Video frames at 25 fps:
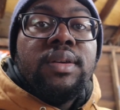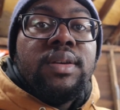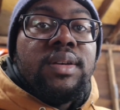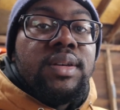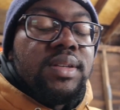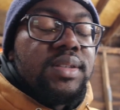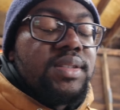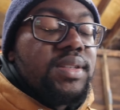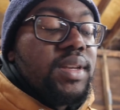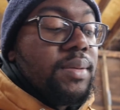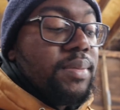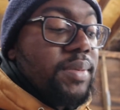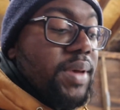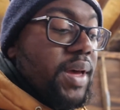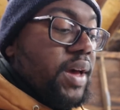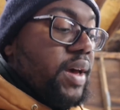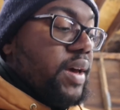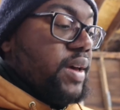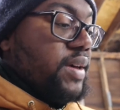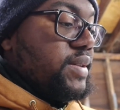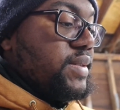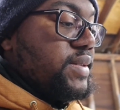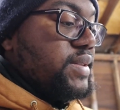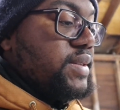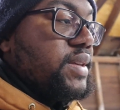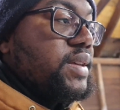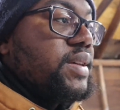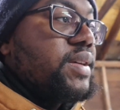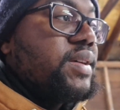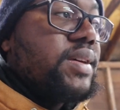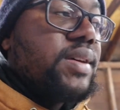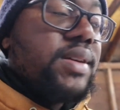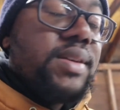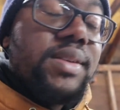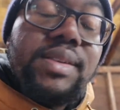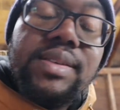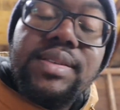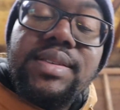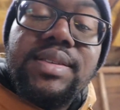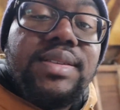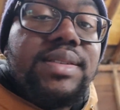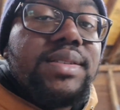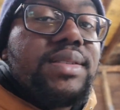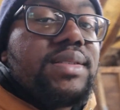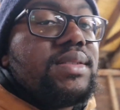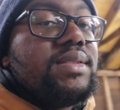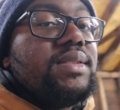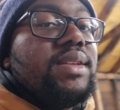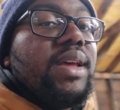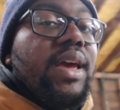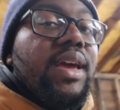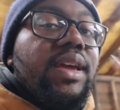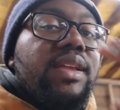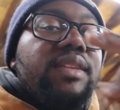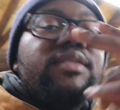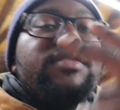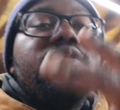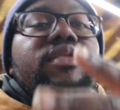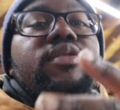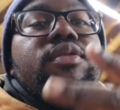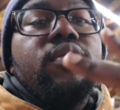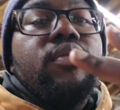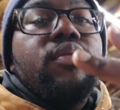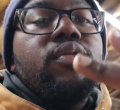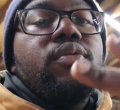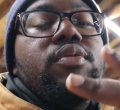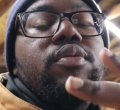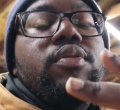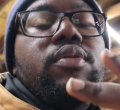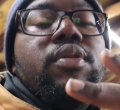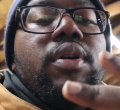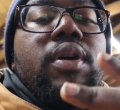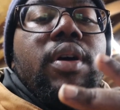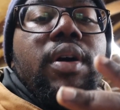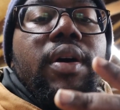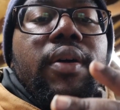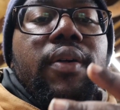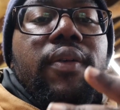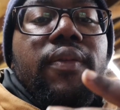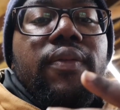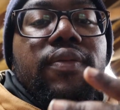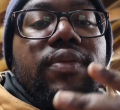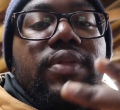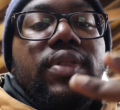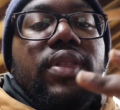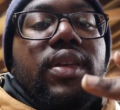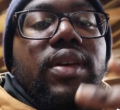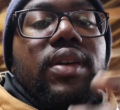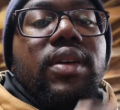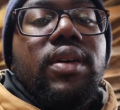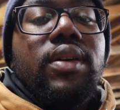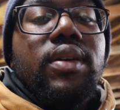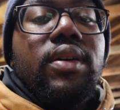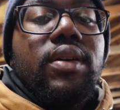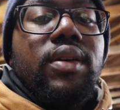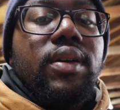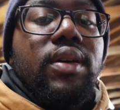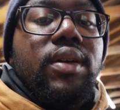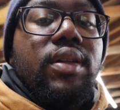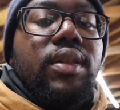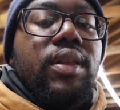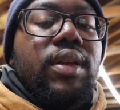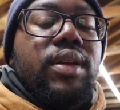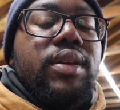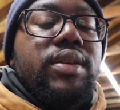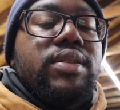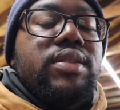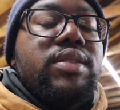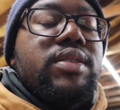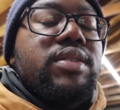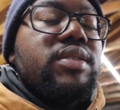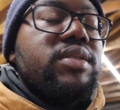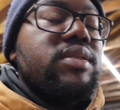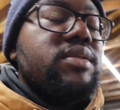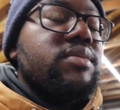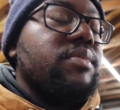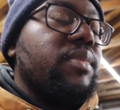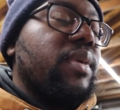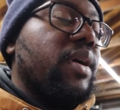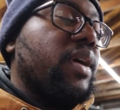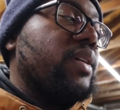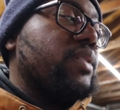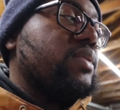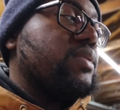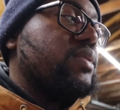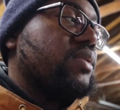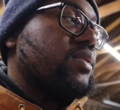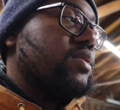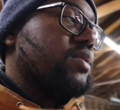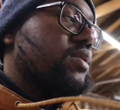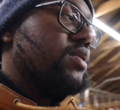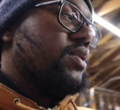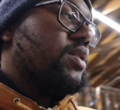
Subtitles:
What's up, guys? This is day 2 of the clutch master